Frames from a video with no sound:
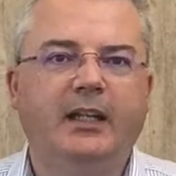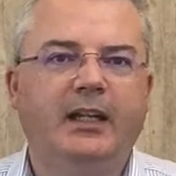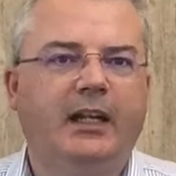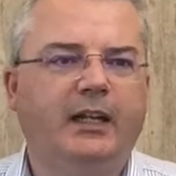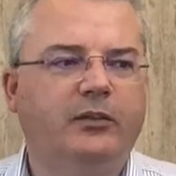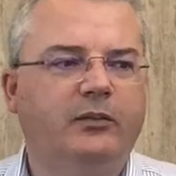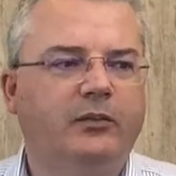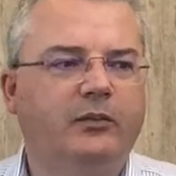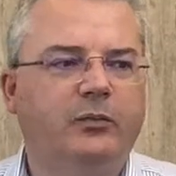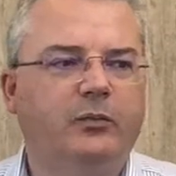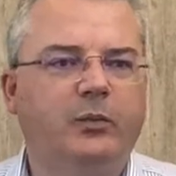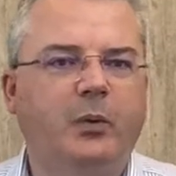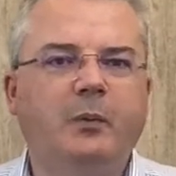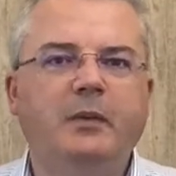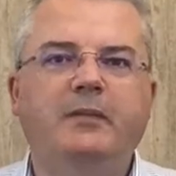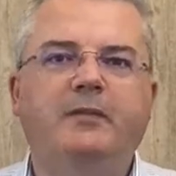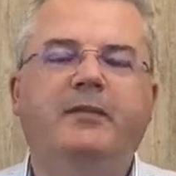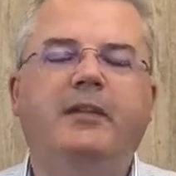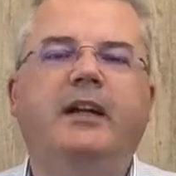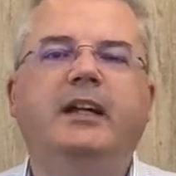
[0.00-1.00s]
And what
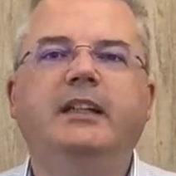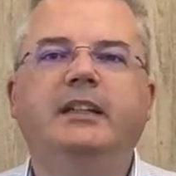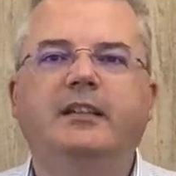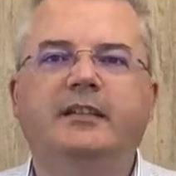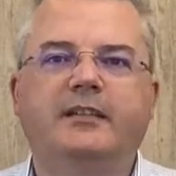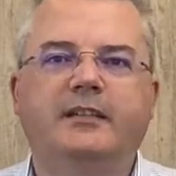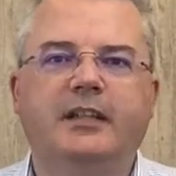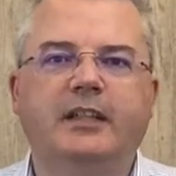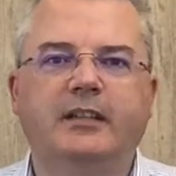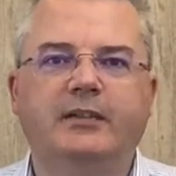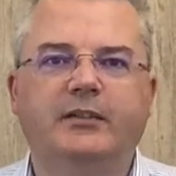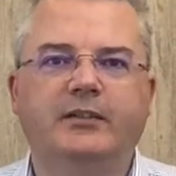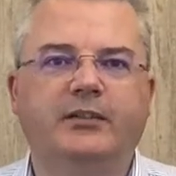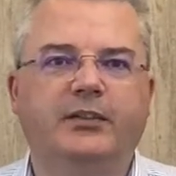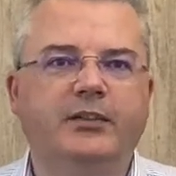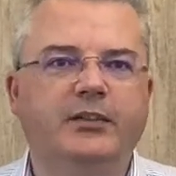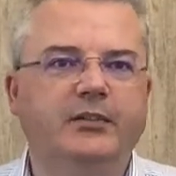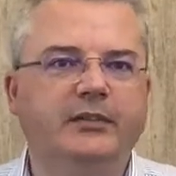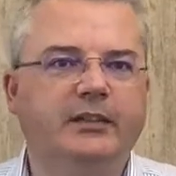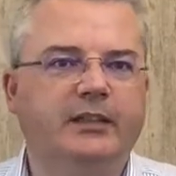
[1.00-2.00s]
we find ourselves
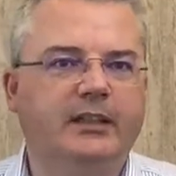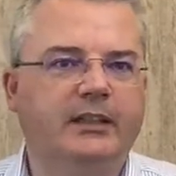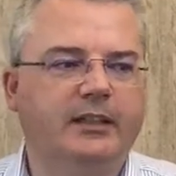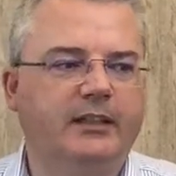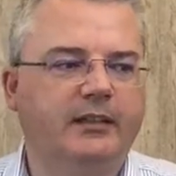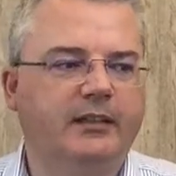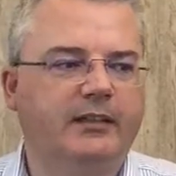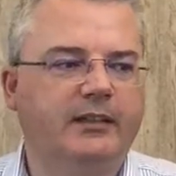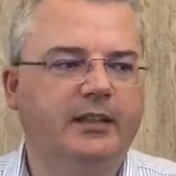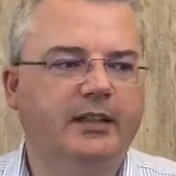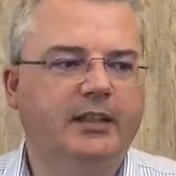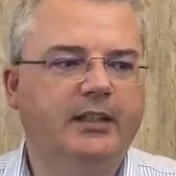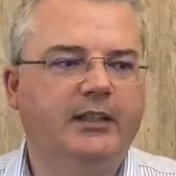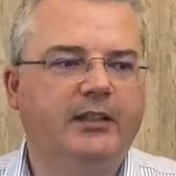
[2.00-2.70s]
doing is